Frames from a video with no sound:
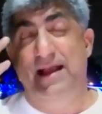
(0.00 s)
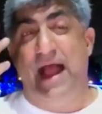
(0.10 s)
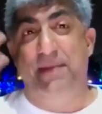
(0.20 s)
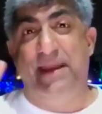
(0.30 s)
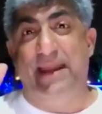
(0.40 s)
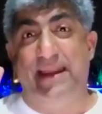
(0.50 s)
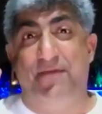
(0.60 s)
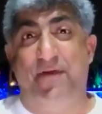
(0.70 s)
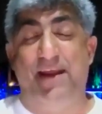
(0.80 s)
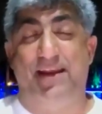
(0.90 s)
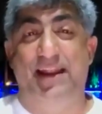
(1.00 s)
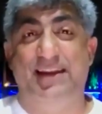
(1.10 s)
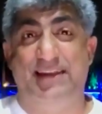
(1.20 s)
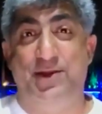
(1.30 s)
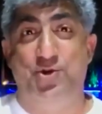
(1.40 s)
may get, if I
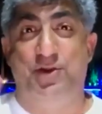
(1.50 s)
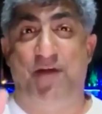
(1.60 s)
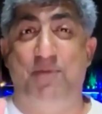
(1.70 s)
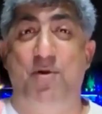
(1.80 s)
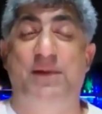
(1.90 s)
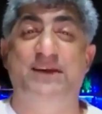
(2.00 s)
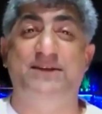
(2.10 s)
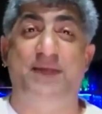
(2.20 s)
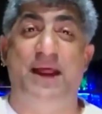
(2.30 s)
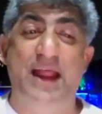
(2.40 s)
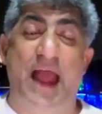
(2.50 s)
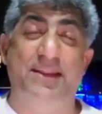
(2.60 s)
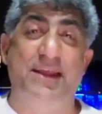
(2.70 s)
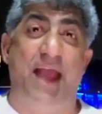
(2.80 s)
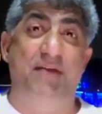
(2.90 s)
listen to you 5 more minutes, I
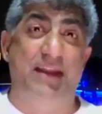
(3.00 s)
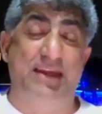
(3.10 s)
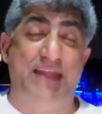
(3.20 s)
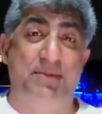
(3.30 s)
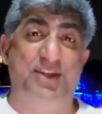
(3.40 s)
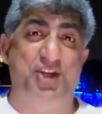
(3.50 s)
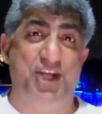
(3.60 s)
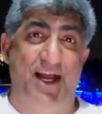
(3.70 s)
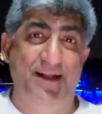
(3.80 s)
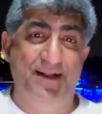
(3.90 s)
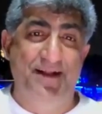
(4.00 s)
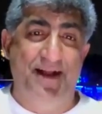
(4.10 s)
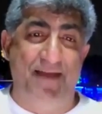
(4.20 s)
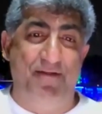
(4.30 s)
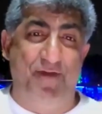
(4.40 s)
think I will get dementia.
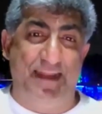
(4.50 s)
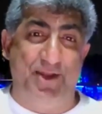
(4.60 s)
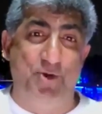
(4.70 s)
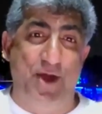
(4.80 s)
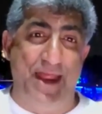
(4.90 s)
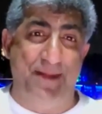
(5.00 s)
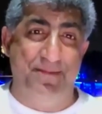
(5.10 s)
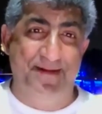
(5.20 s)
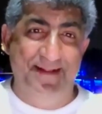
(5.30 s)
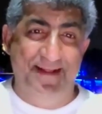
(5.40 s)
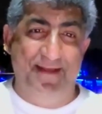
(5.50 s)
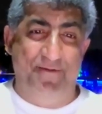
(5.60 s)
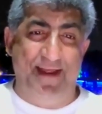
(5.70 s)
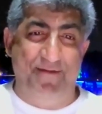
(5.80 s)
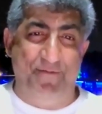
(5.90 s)
I will forget who I am
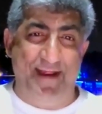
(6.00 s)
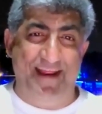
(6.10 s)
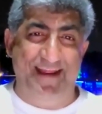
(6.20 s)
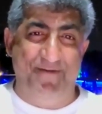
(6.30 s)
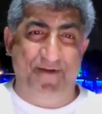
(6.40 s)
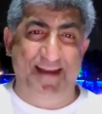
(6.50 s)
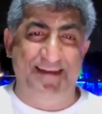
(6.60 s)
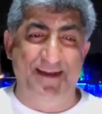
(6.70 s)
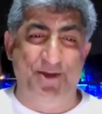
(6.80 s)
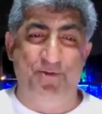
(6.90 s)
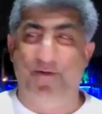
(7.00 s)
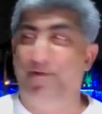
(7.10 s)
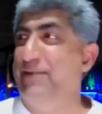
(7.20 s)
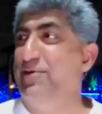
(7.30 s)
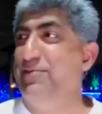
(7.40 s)
if I listen to you for
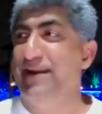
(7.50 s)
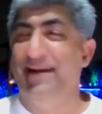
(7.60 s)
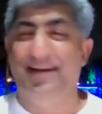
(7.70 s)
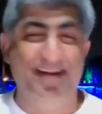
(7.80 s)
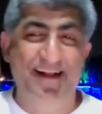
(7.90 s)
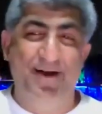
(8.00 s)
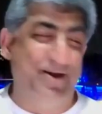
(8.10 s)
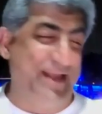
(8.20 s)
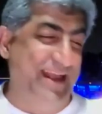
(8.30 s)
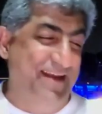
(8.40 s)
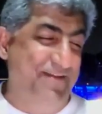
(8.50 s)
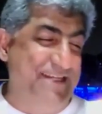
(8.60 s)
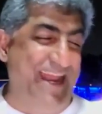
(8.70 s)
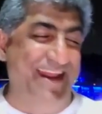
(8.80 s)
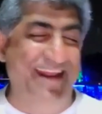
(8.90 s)
5 more minutes. Okay,
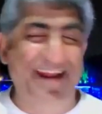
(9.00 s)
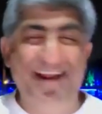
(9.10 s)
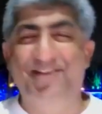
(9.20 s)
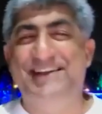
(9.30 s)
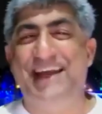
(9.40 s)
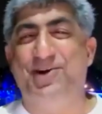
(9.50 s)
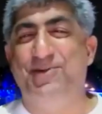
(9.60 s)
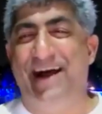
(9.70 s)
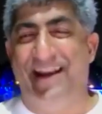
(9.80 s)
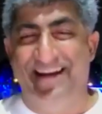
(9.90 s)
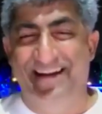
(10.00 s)
Vijay Kumar.